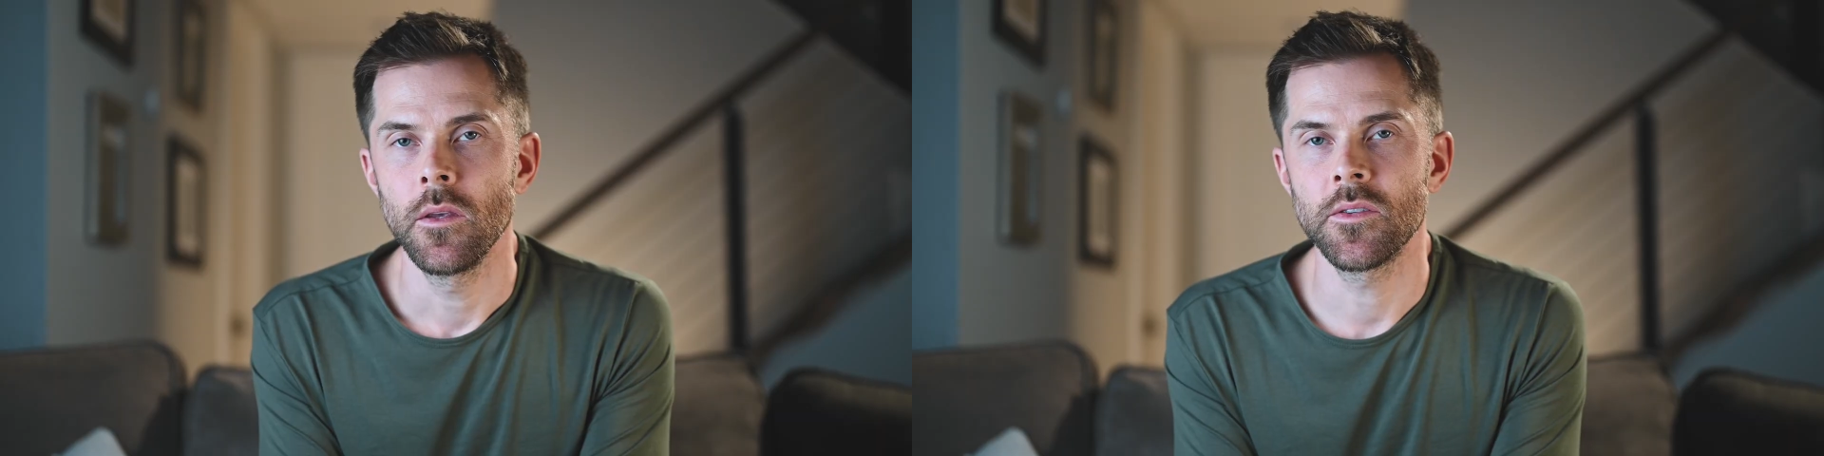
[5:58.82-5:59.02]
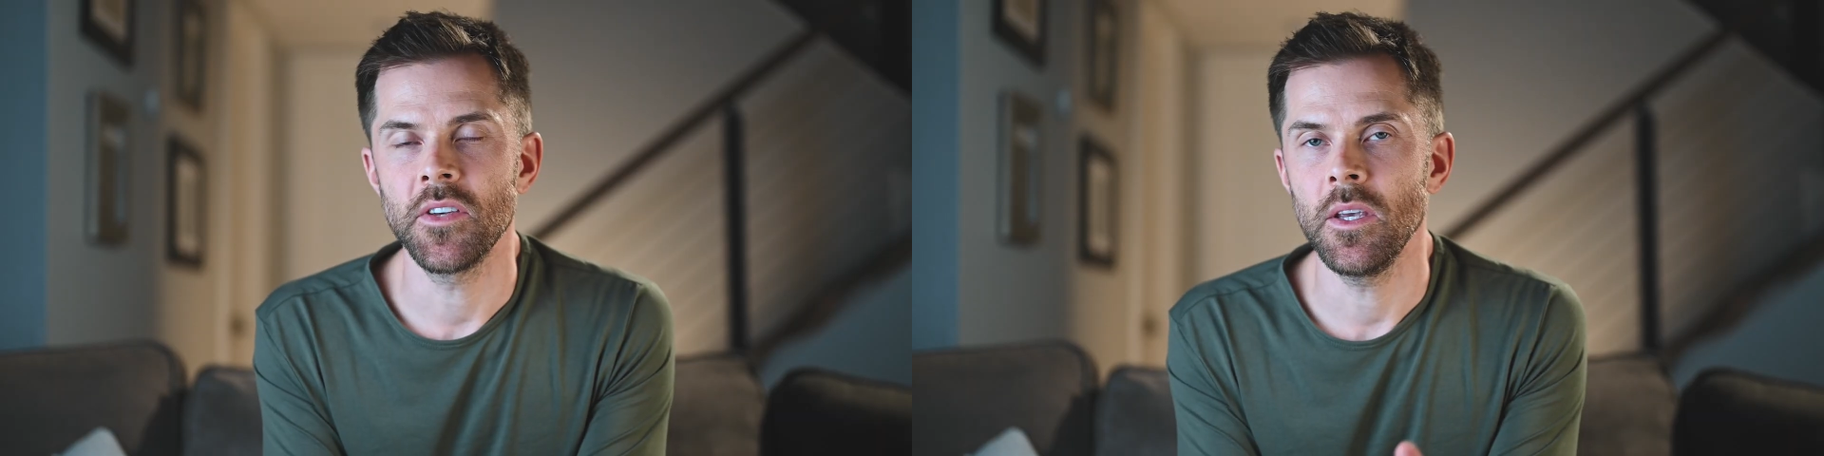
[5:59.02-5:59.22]

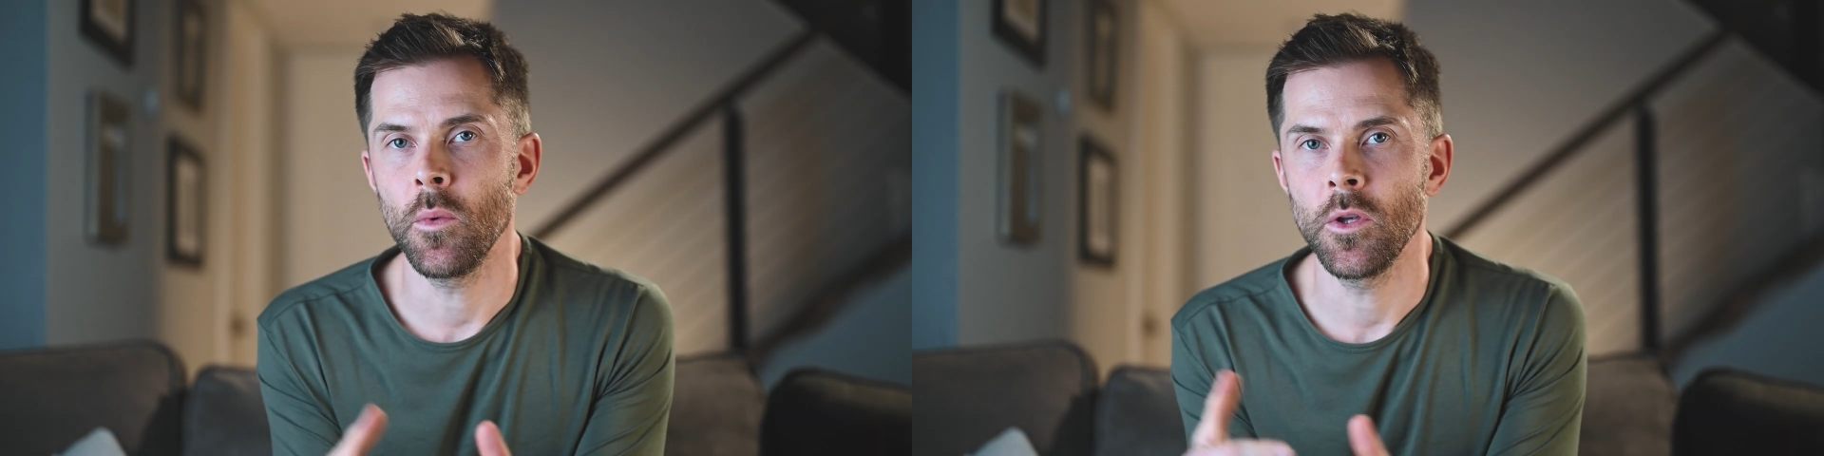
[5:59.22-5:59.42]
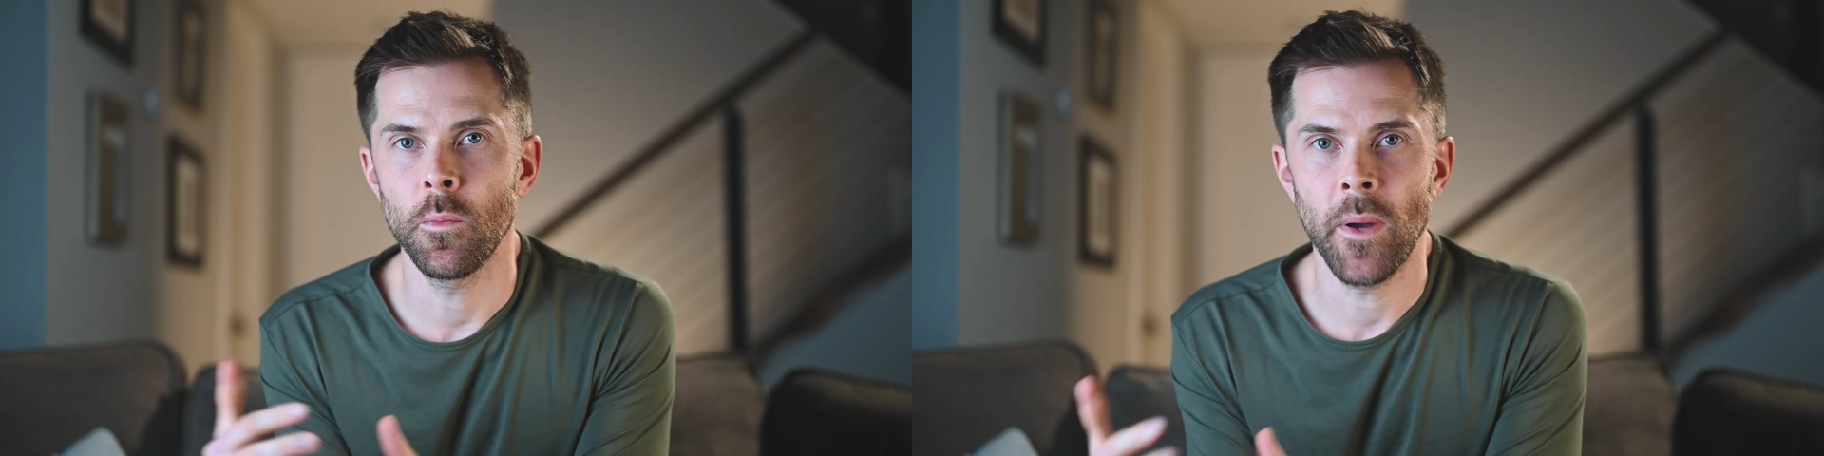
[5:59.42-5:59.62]
You see,
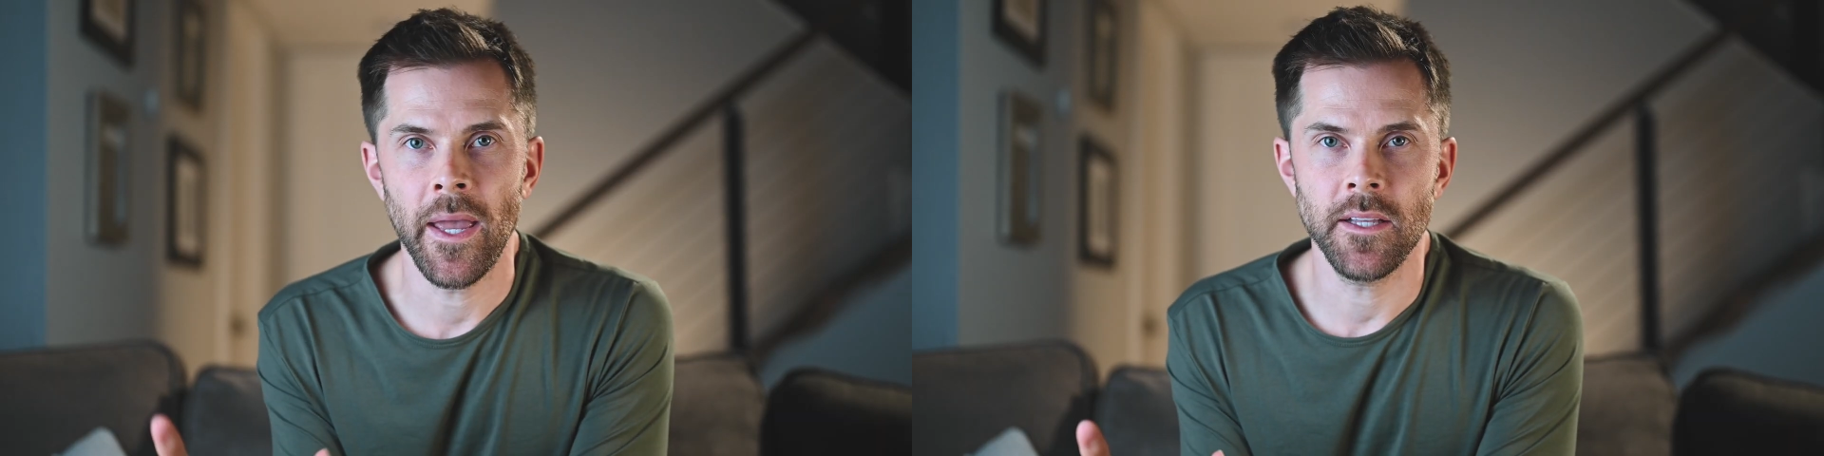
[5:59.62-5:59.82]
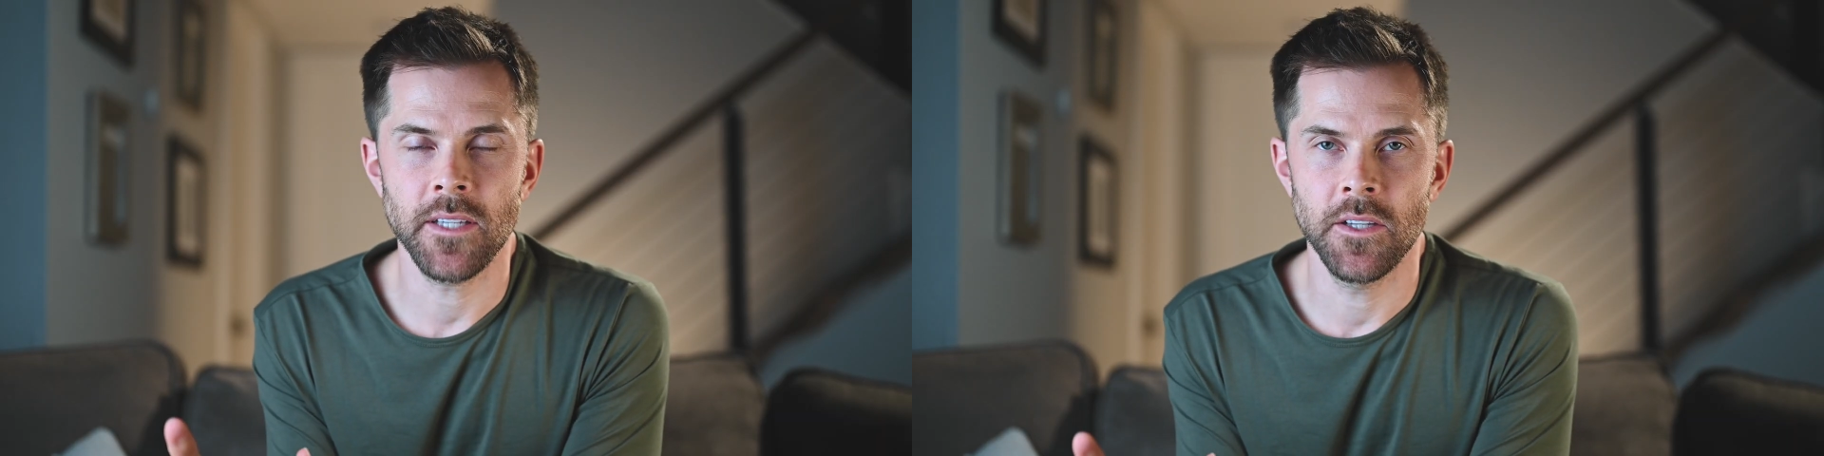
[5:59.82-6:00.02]
when you
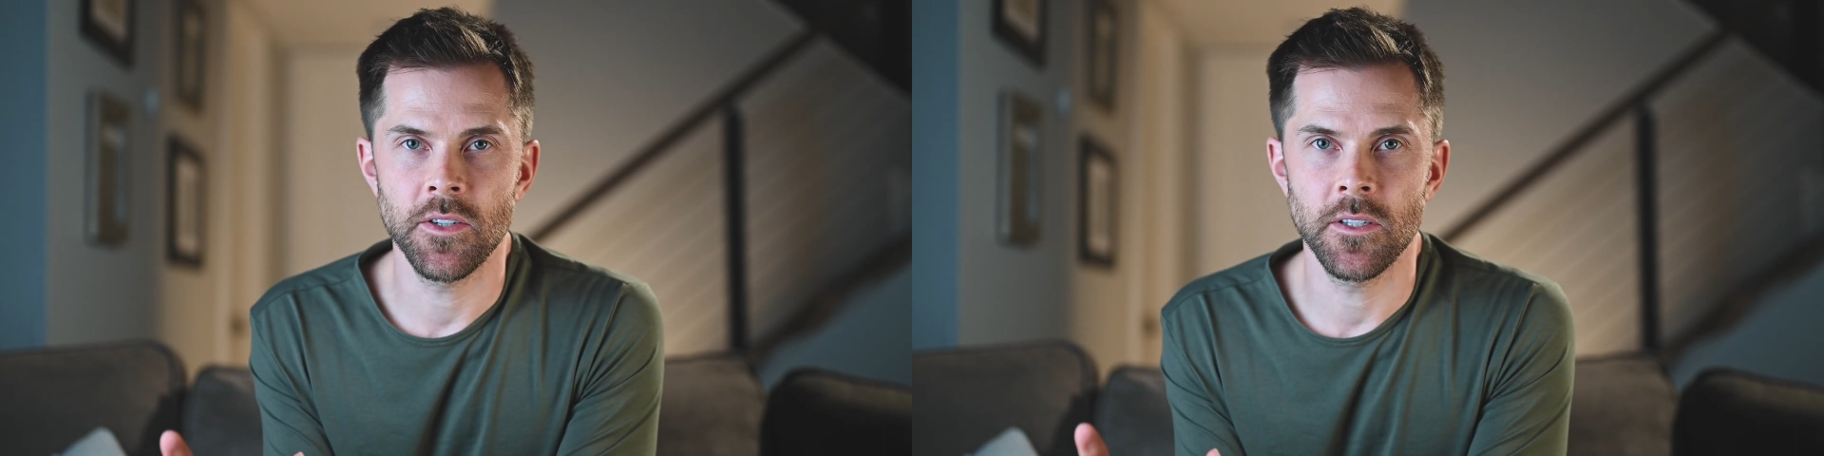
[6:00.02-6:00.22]
pay attention